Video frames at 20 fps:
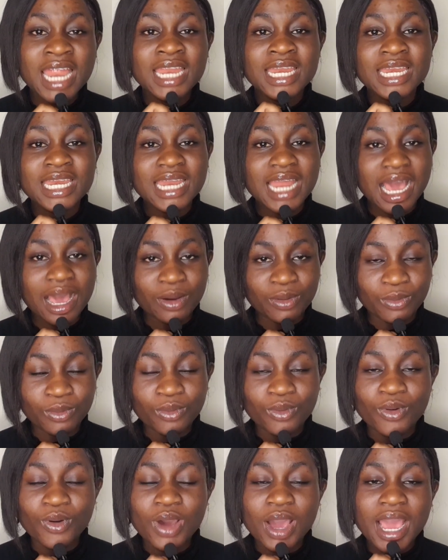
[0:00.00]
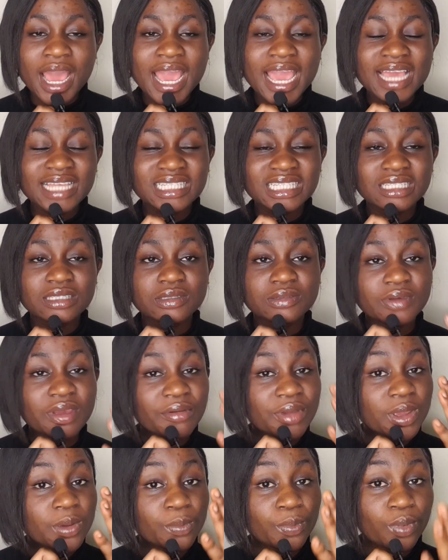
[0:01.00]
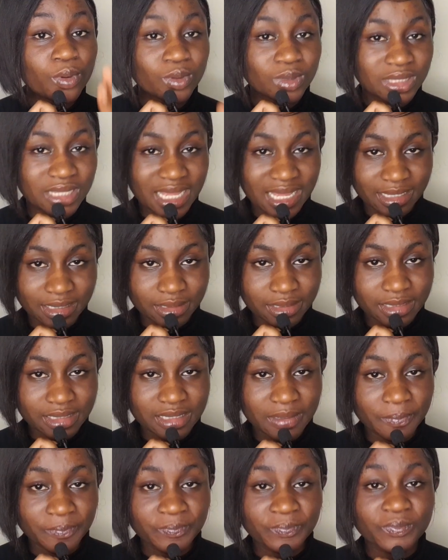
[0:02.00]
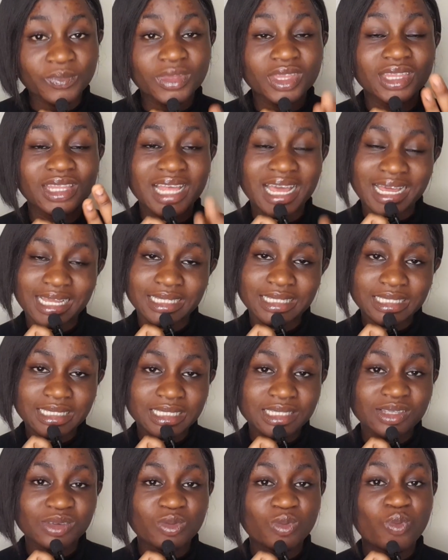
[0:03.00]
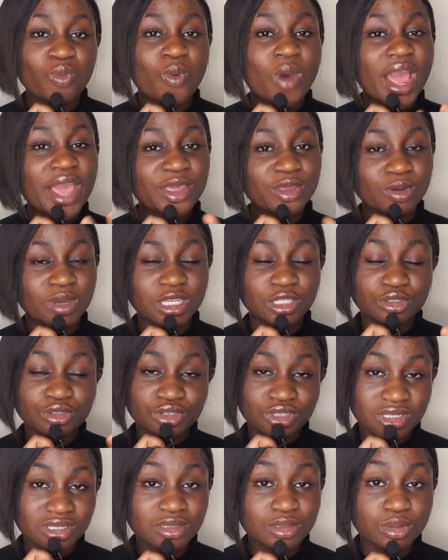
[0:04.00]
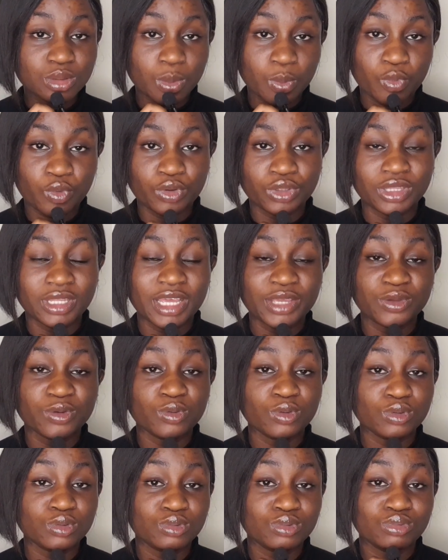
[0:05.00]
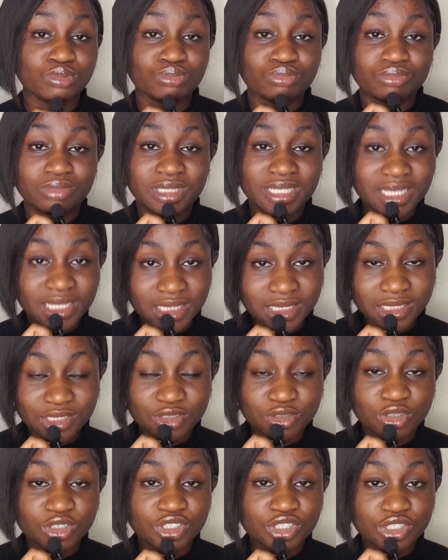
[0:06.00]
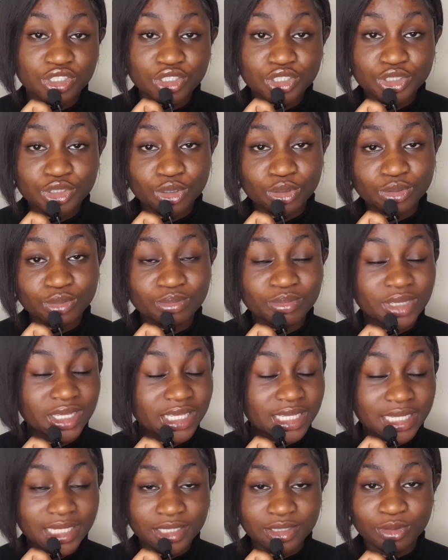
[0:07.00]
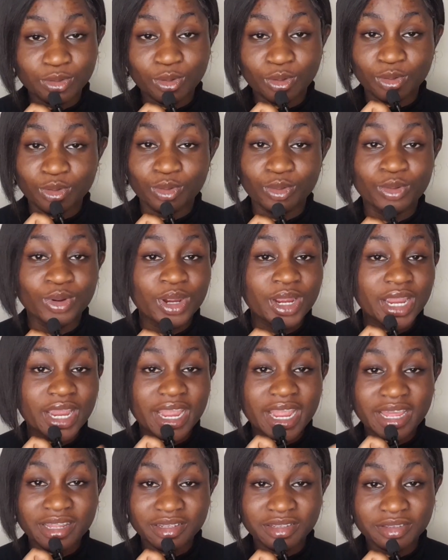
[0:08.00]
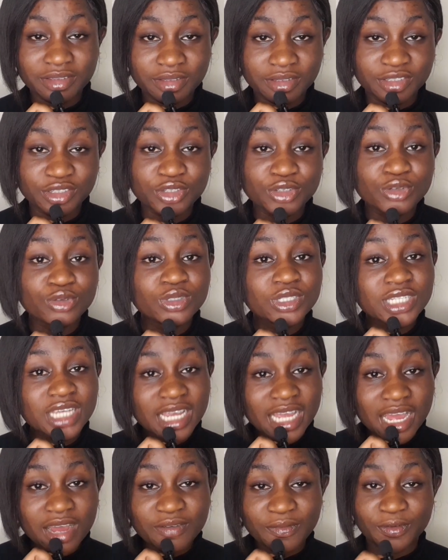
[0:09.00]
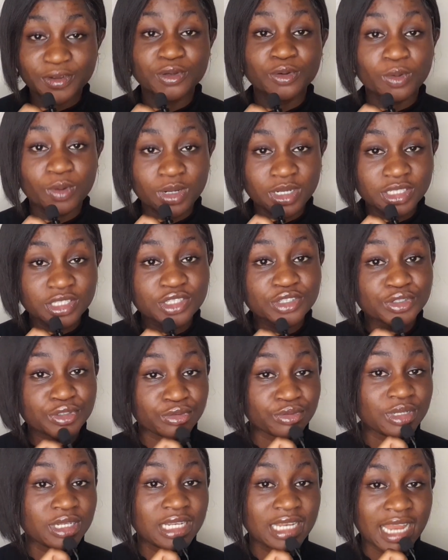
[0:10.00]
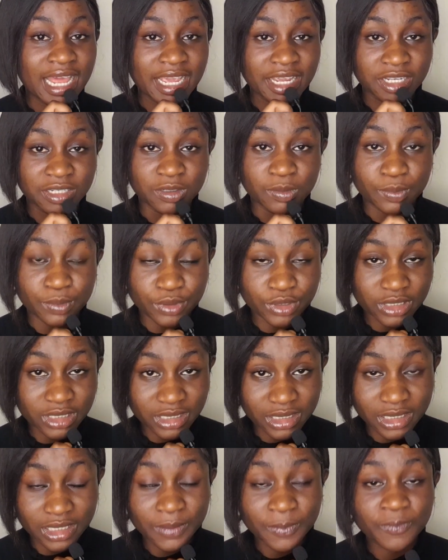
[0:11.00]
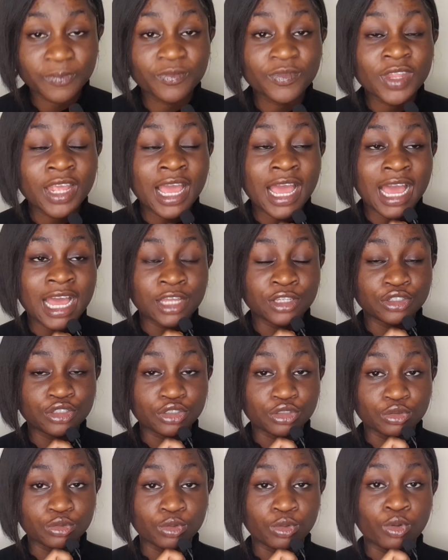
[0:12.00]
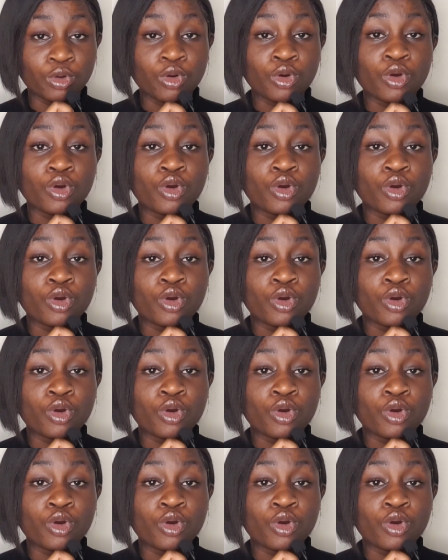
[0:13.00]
Now, it is very important that while you are choosing someone that you want to date, in your decision making or anything, you check out for the qualities you really like in a person, and you know,